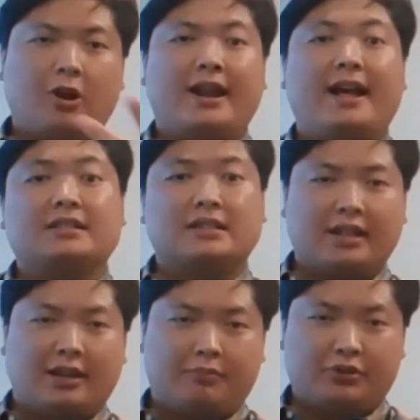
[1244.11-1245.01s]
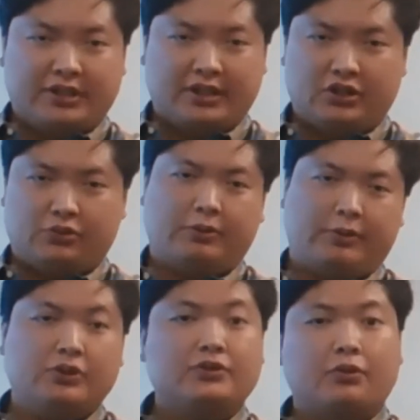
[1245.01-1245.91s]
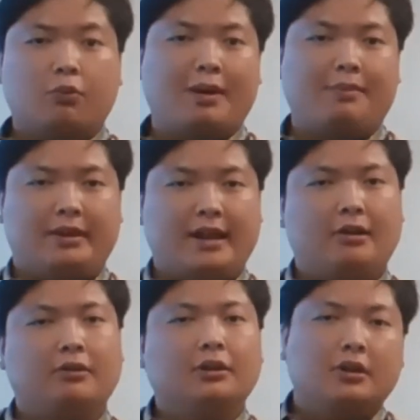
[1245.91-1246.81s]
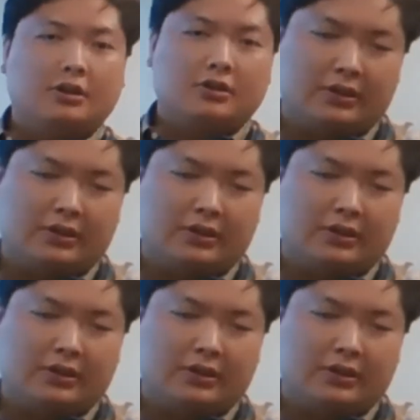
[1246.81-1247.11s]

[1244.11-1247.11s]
our enhanced cleaning procedures? What do we use for wiping down?